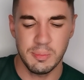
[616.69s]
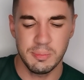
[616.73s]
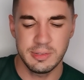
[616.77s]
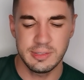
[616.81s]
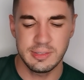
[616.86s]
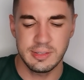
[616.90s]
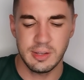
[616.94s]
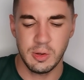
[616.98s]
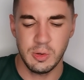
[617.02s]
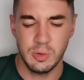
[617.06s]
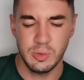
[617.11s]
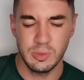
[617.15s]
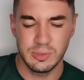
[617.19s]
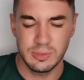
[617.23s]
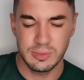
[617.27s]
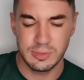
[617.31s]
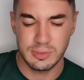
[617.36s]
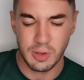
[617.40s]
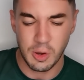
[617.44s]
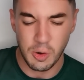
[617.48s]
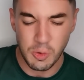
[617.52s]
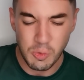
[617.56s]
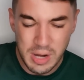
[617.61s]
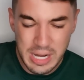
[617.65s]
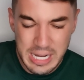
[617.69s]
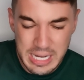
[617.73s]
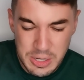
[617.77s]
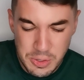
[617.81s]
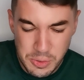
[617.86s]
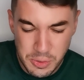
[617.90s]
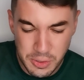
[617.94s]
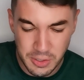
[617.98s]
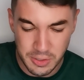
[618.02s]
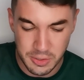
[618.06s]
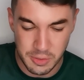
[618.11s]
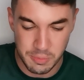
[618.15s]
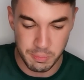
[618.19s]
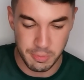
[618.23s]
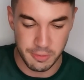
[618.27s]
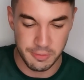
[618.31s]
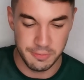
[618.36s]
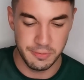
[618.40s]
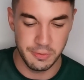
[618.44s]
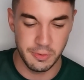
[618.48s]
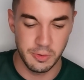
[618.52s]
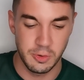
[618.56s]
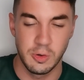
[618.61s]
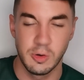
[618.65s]
I'm so sorry you couldn't
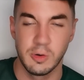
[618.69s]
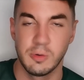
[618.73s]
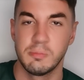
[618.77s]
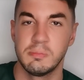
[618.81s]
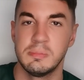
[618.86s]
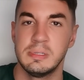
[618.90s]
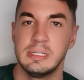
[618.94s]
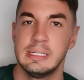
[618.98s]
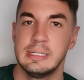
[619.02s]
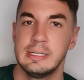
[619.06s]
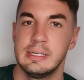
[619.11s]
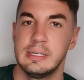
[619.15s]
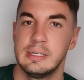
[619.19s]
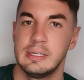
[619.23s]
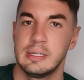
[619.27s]
perform."